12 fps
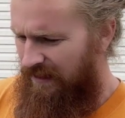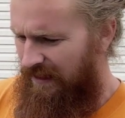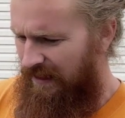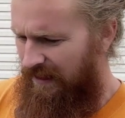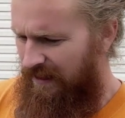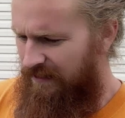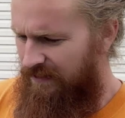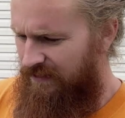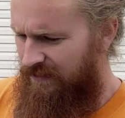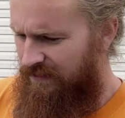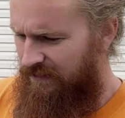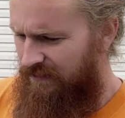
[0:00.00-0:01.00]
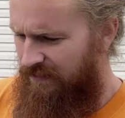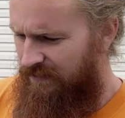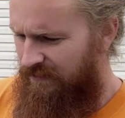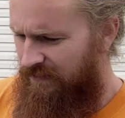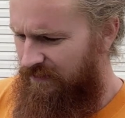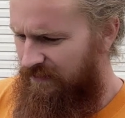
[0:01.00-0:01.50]
and
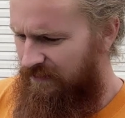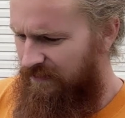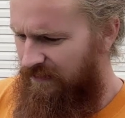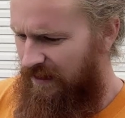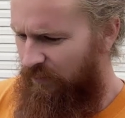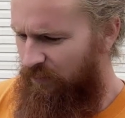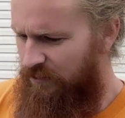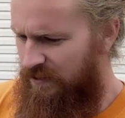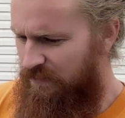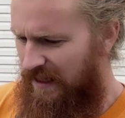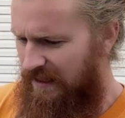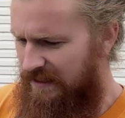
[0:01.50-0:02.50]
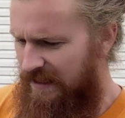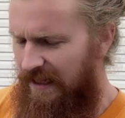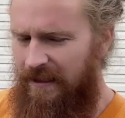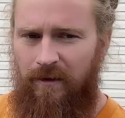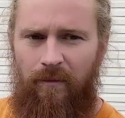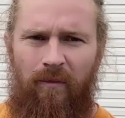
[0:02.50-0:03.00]
I will just
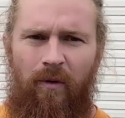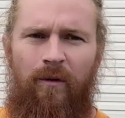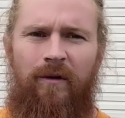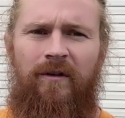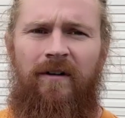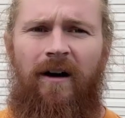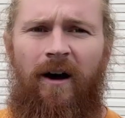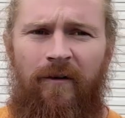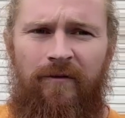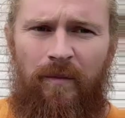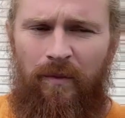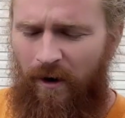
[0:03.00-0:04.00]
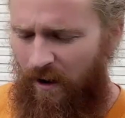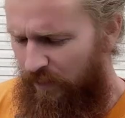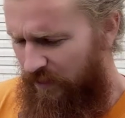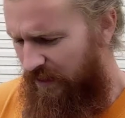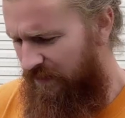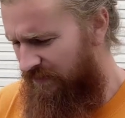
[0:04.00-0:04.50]
maintain the border of the
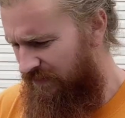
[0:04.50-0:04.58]
property.